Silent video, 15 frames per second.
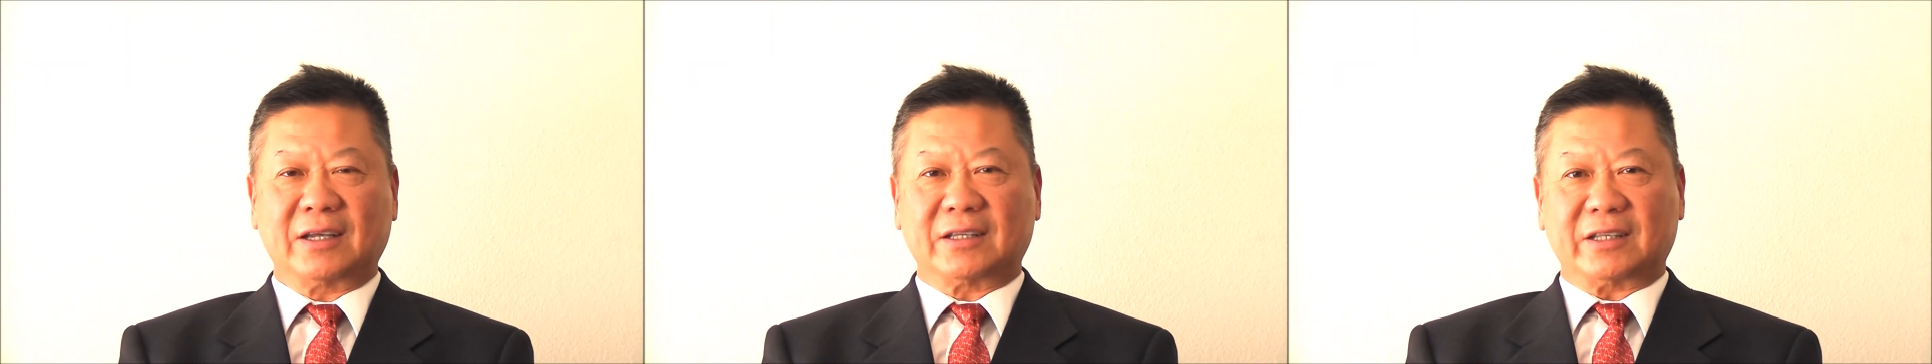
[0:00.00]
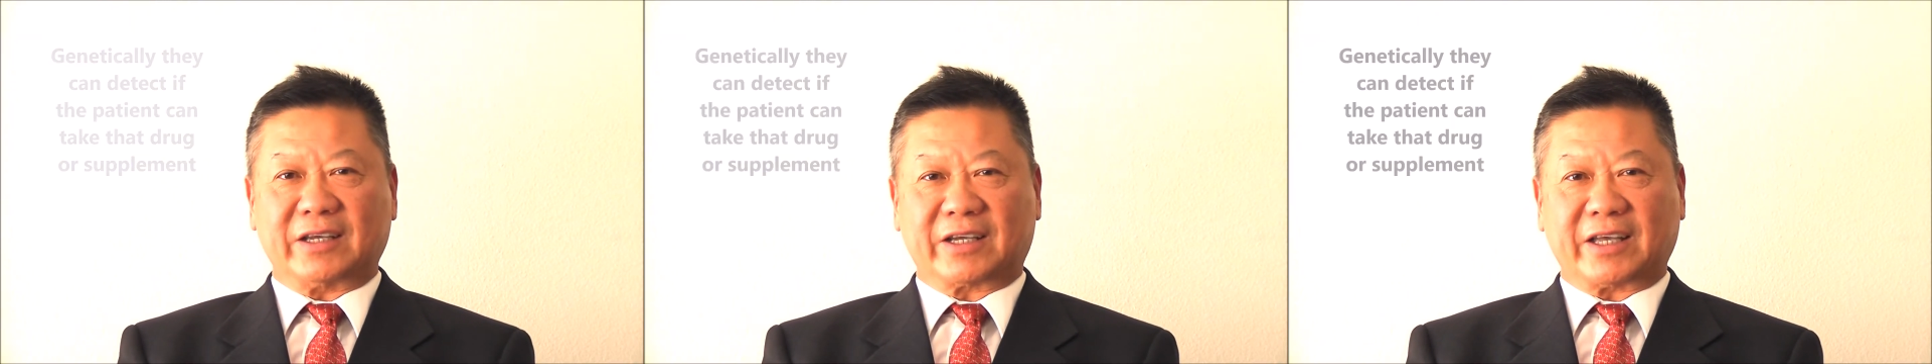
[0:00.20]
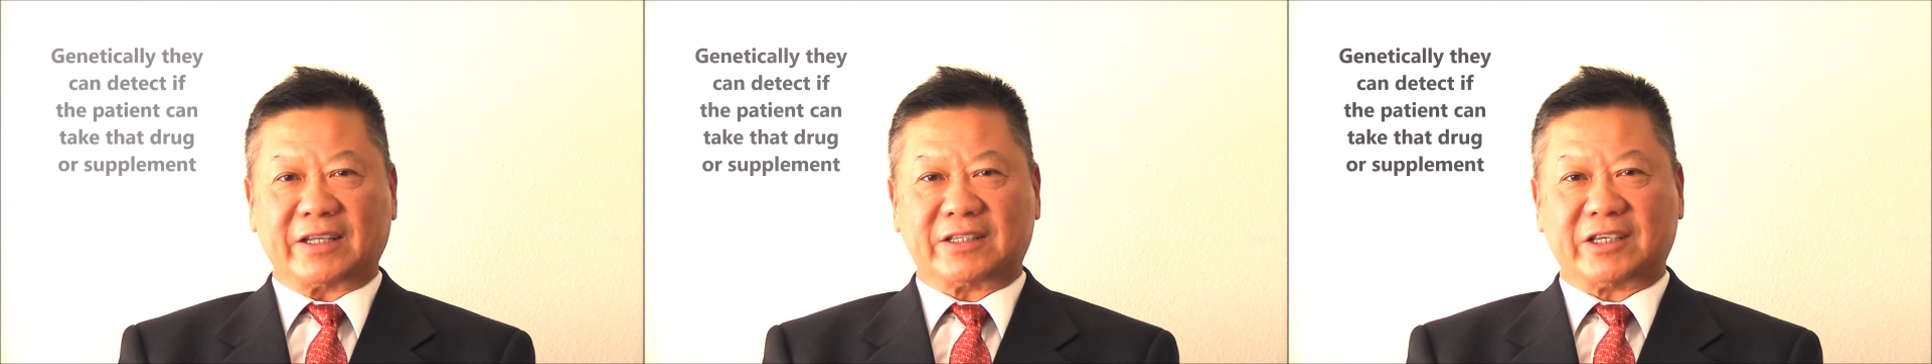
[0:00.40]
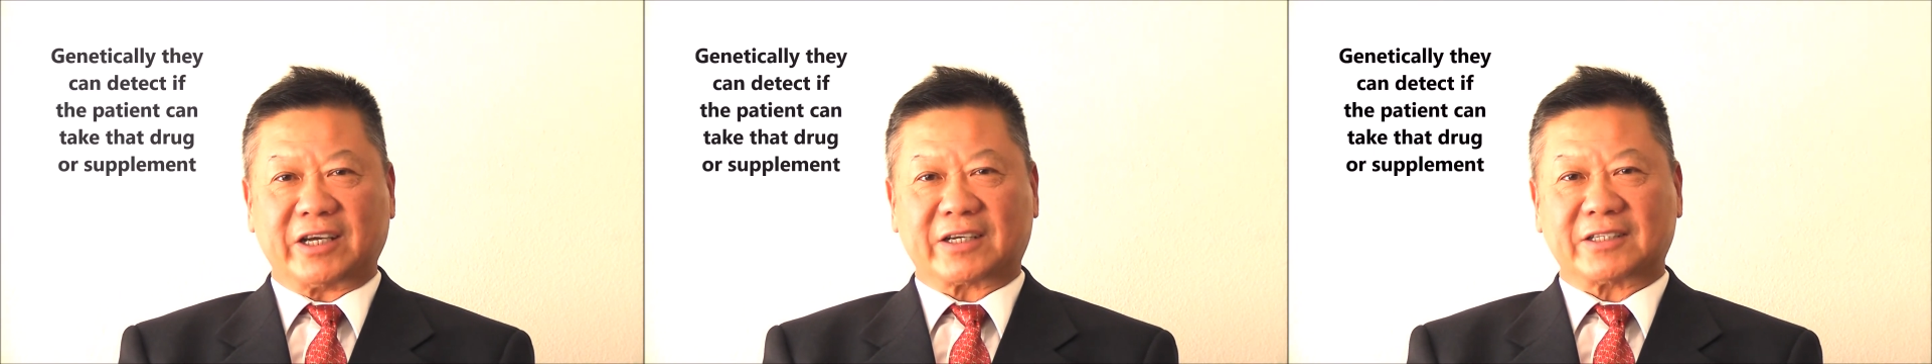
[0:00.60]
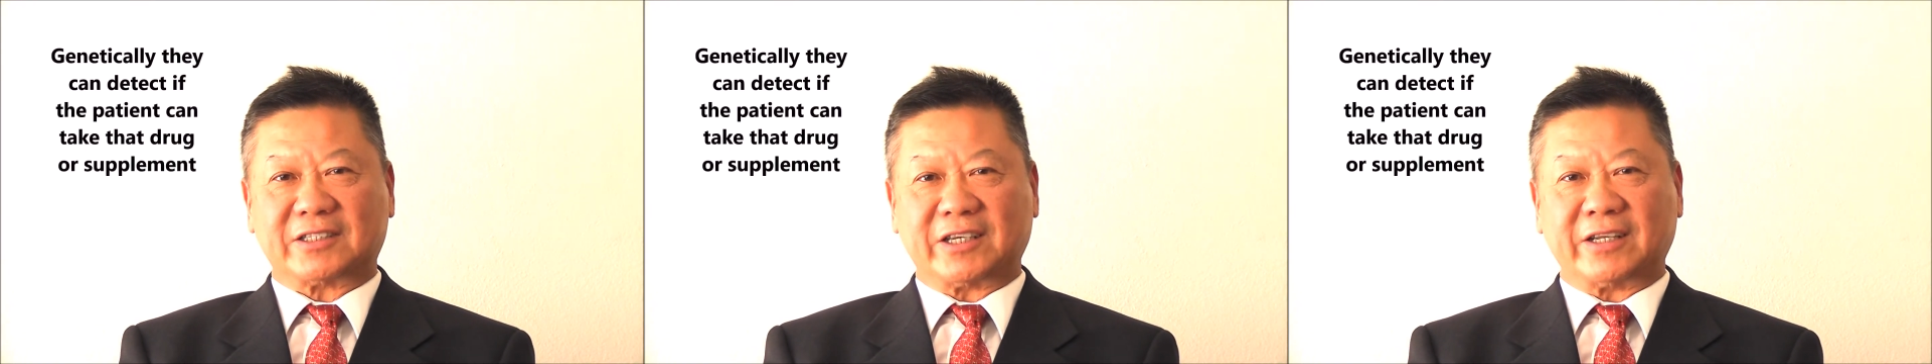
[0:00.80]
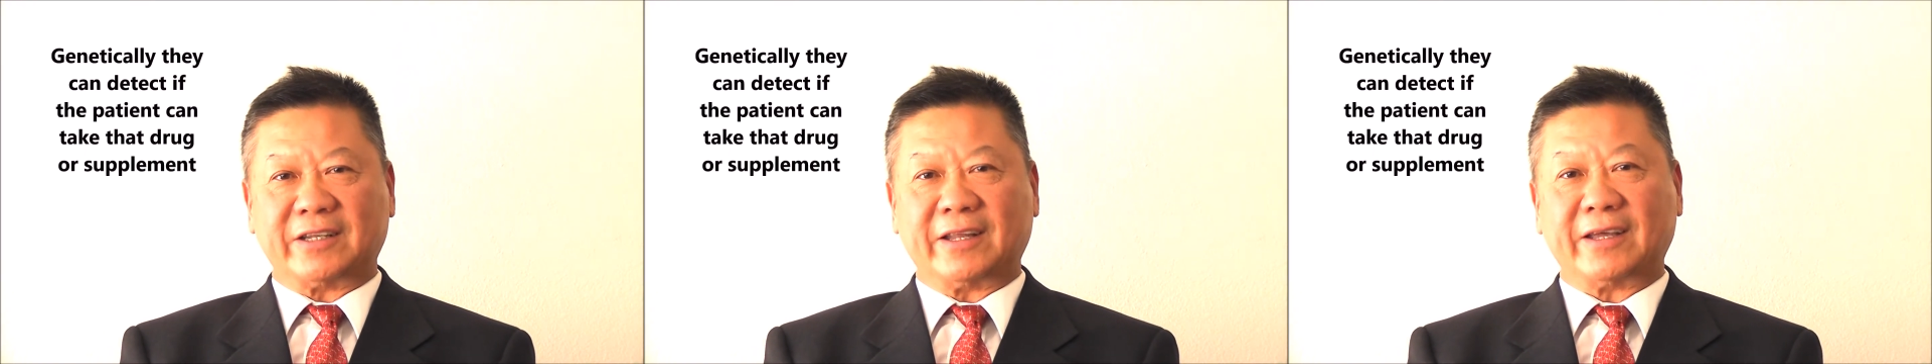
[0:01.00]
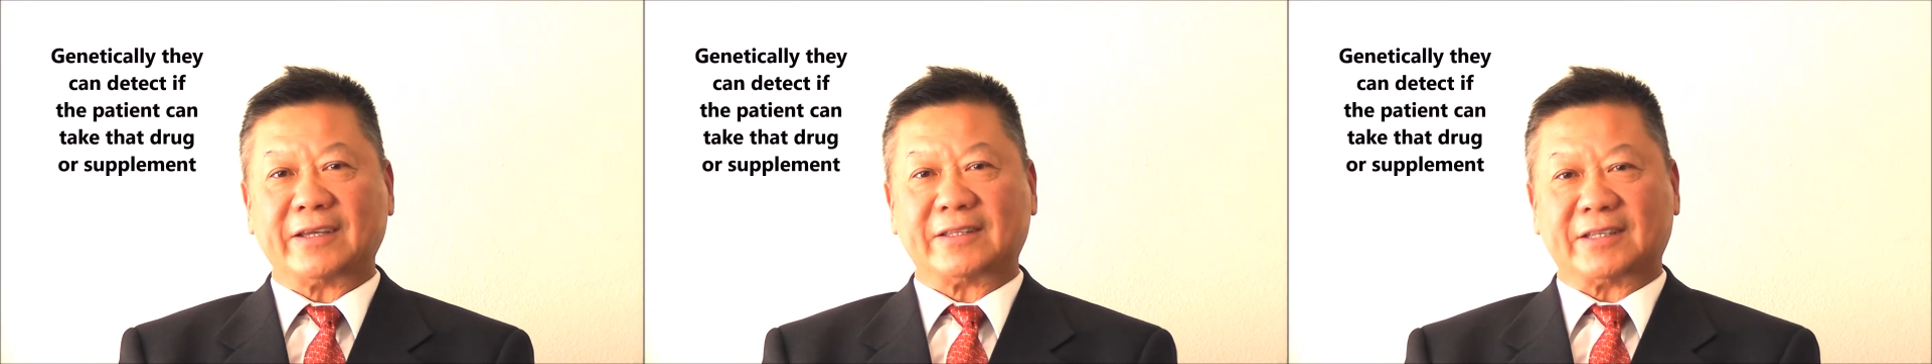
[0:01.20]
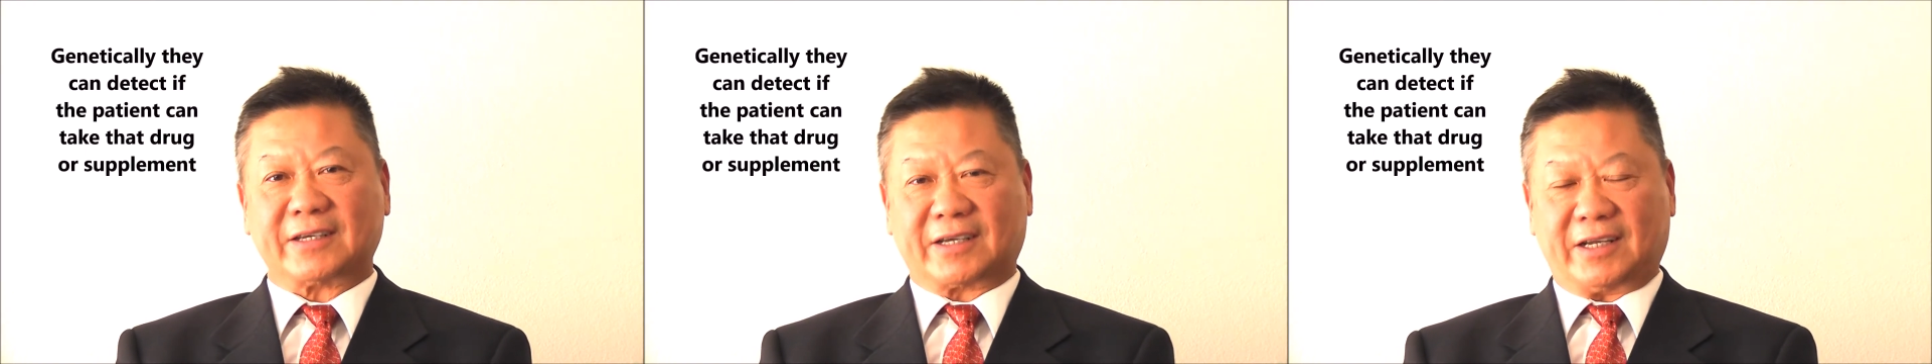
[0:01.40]
They can check
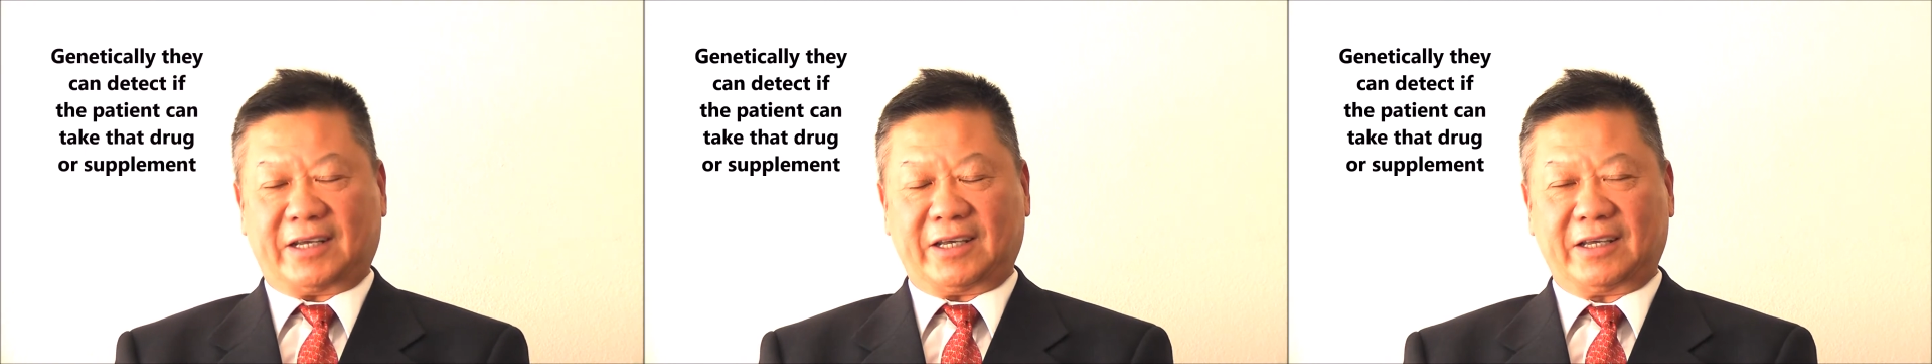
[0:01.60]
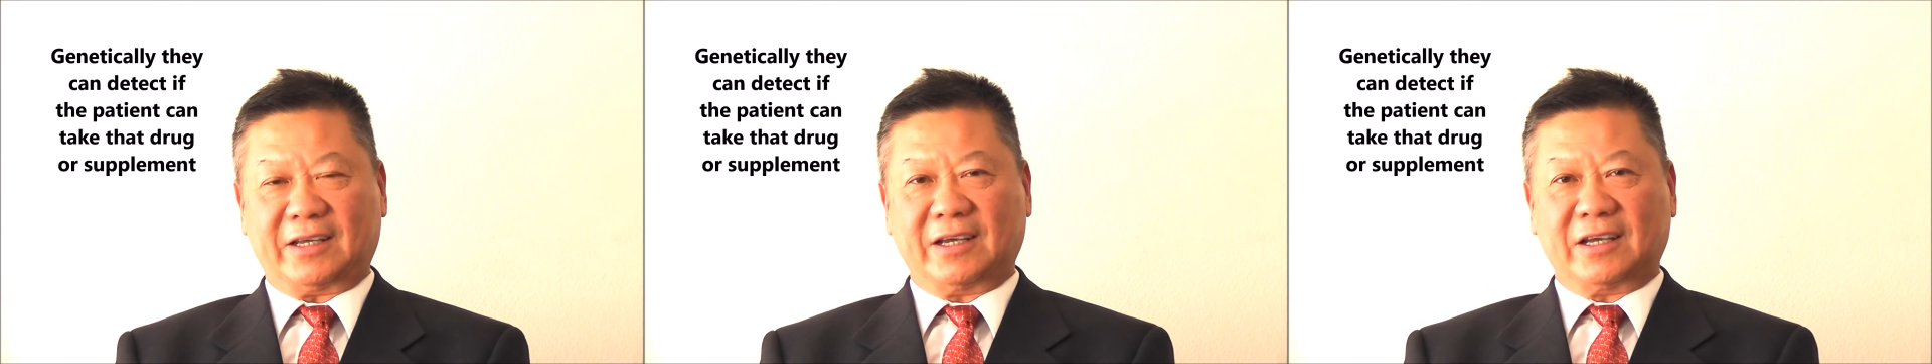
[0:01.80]
genetically